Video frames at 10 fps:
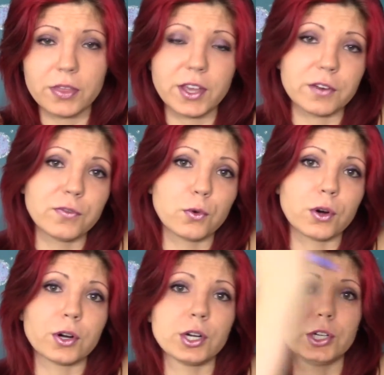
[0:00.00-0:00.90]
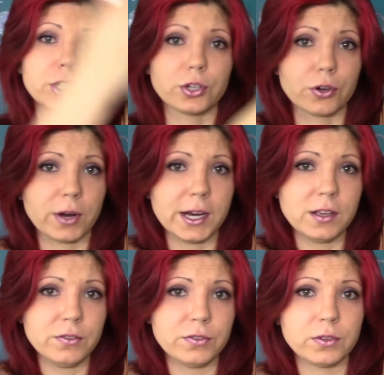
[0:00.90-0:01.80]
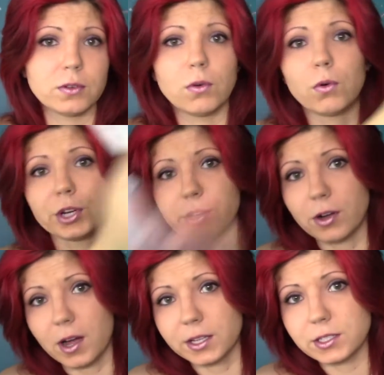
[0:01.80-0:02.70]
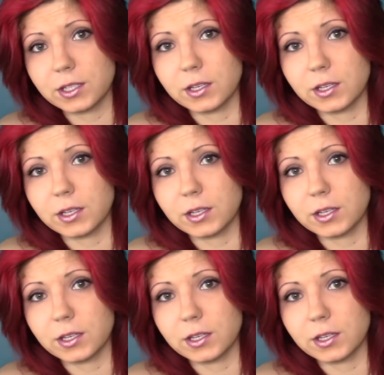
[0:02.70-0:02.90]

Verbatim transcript: therefore you're creative or you're not.